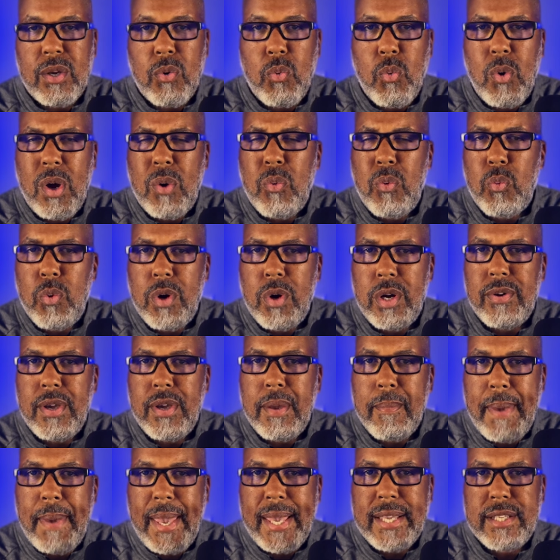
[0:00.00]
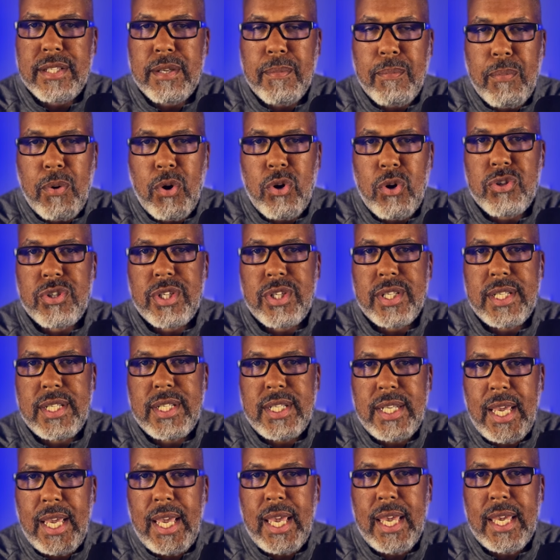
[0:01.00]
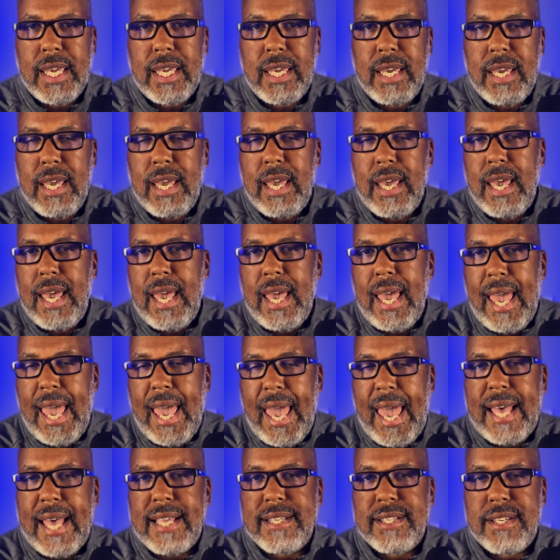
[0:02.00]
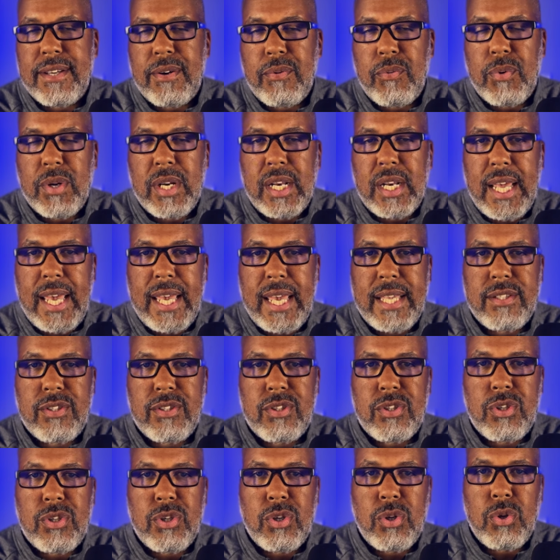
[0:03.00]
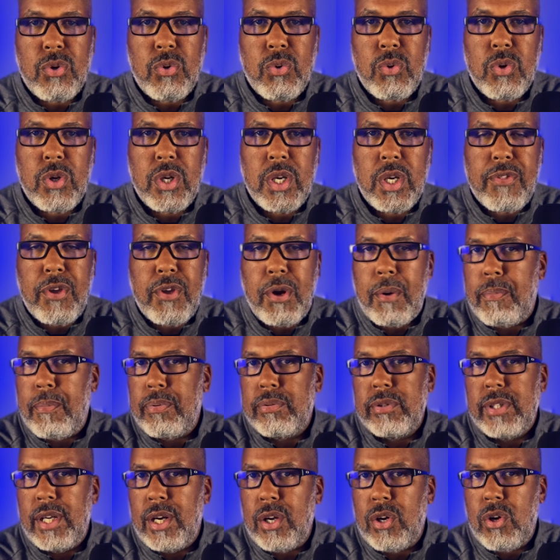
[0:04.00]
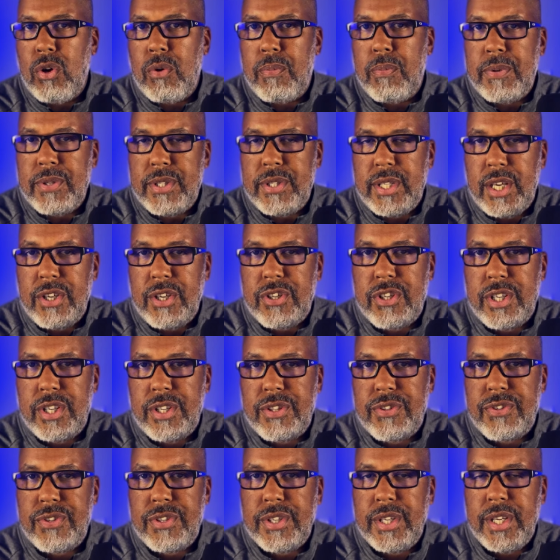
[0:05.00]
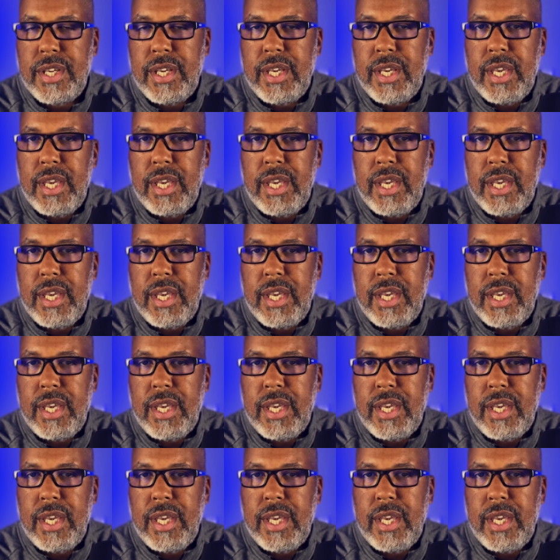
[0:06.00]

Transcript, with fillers: and what really makes a person tick as it relates to their political positions.